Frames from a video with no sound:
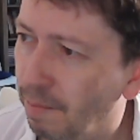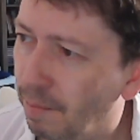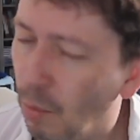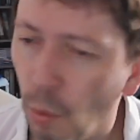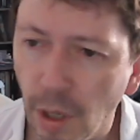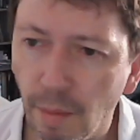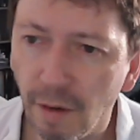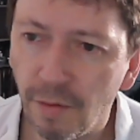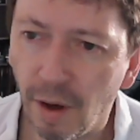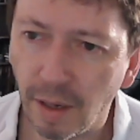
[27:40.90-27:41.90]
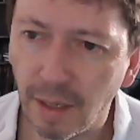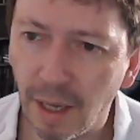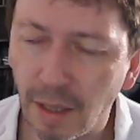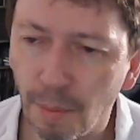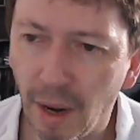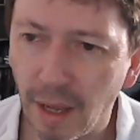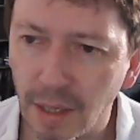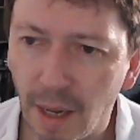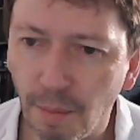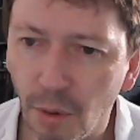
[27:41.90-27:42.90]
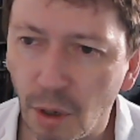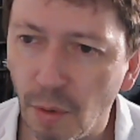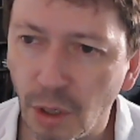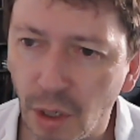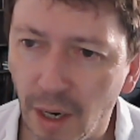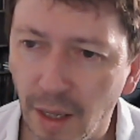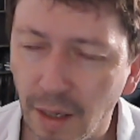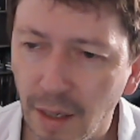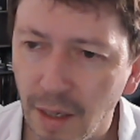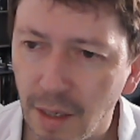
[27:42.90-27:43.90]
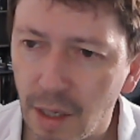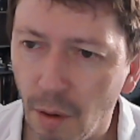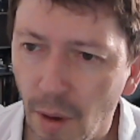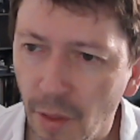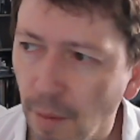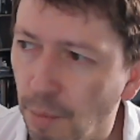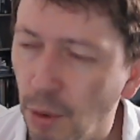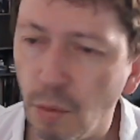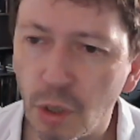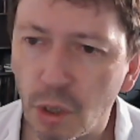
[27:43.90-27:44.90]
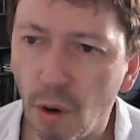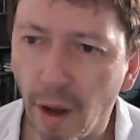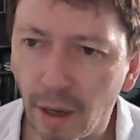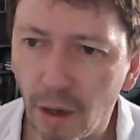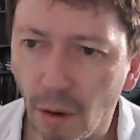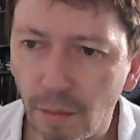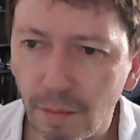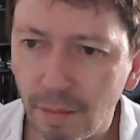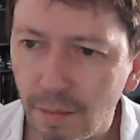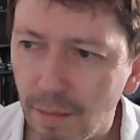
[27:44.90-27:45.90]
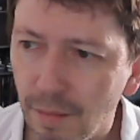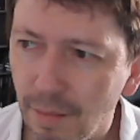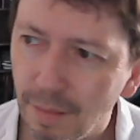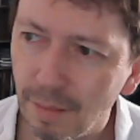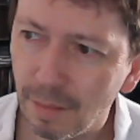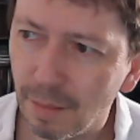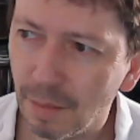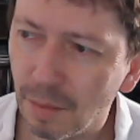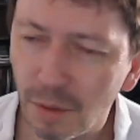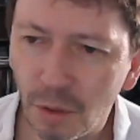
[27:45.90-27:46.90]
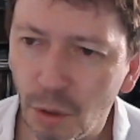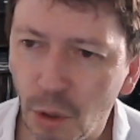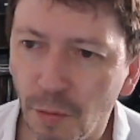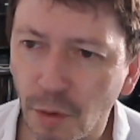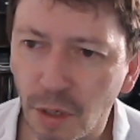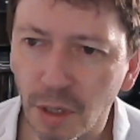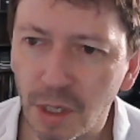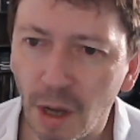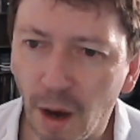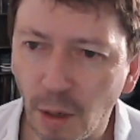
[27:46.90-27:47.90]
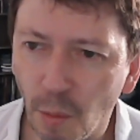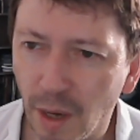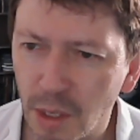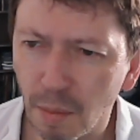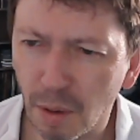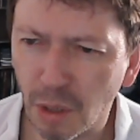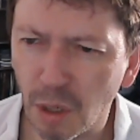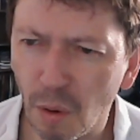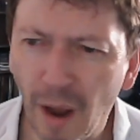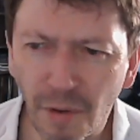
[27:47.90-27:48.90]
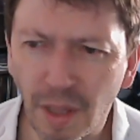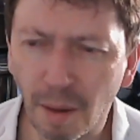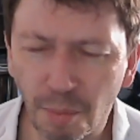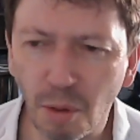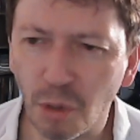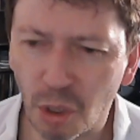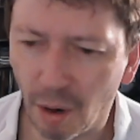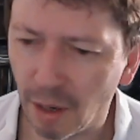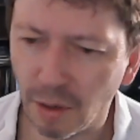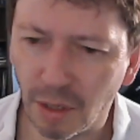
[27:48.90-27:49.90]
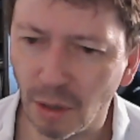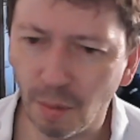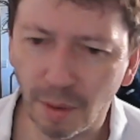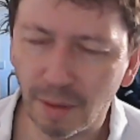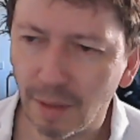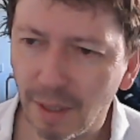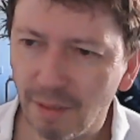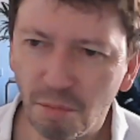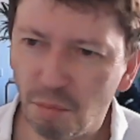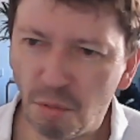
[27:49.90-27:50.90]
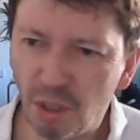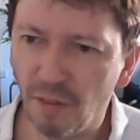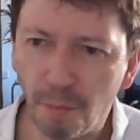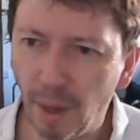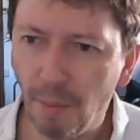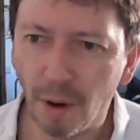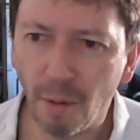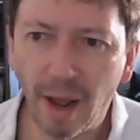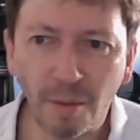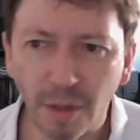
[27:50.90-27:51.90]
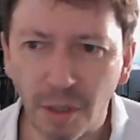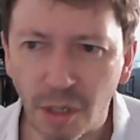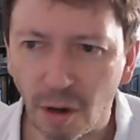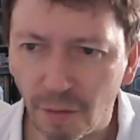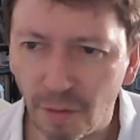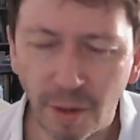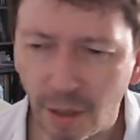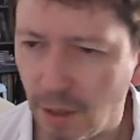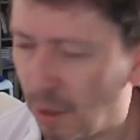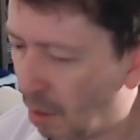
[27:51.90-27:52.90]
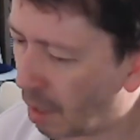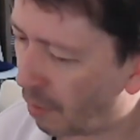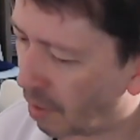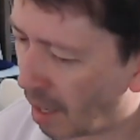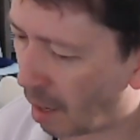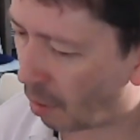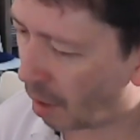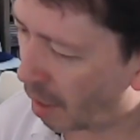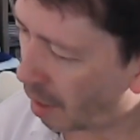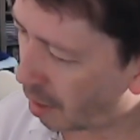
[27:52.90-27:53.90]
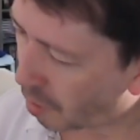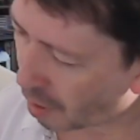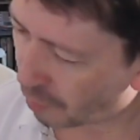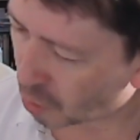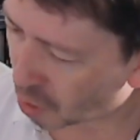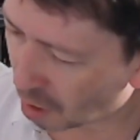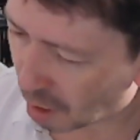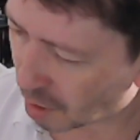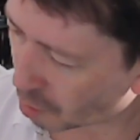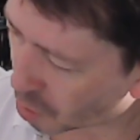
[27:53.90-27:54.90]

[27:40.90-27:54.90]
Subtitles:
what you might find in the Player's Handbook originally. So I think Brute Strike got shuffled to the side, where someone could do everything a Brute Strike could do, but shift people around and stuff. Even now, the aficionados